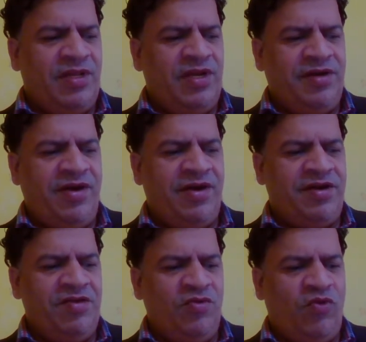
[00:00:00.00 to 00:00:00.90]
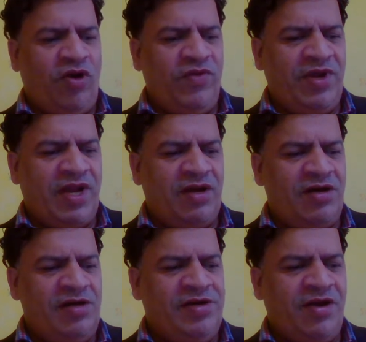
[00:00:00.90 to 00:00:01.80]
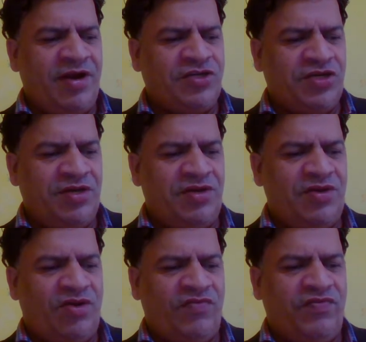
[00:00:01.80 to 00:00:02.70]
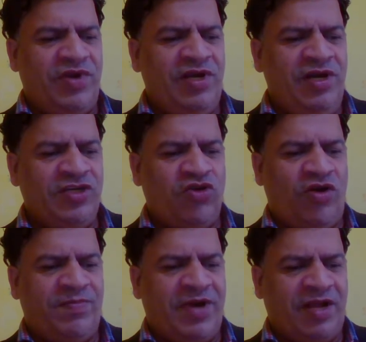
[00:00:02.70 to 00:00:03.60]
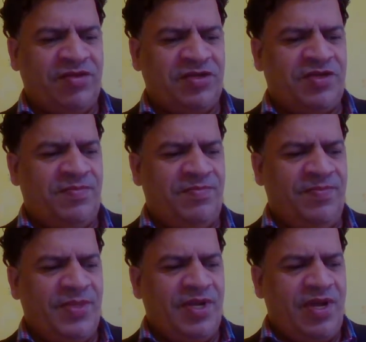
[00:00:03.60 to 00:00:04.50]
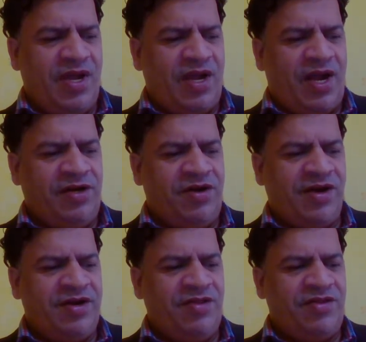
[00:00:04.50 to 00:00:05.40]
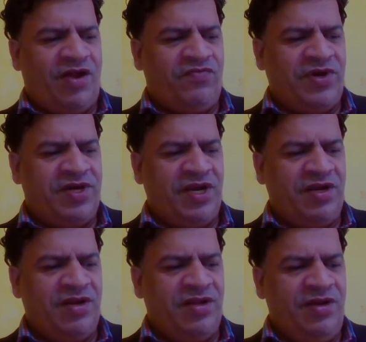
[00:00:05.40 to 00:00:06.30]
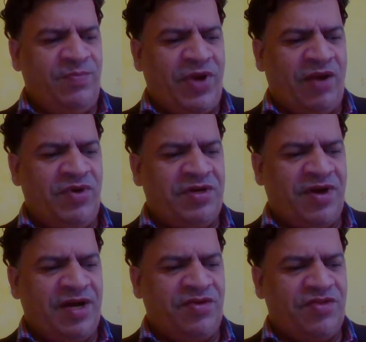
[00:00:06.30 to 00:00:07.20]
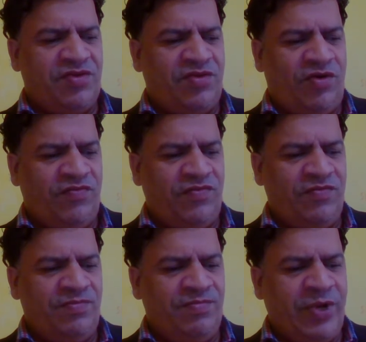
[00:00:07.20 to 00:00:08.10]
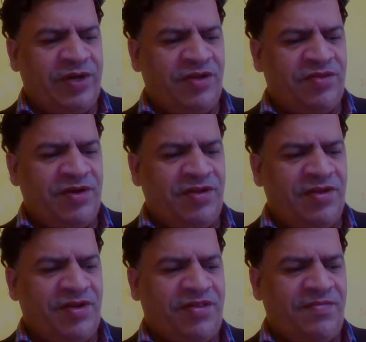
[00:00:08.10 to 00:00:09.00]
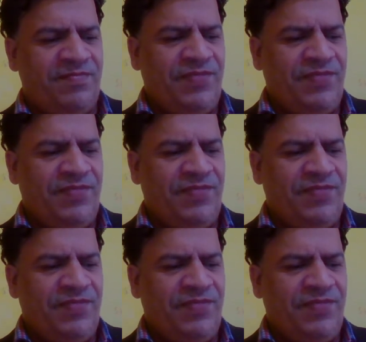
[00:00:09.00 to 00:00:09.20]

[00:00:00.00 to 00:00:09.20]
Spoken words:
Then treaties involving an alteration of English law of taxation, and treaties affecting the private rights of British citizens.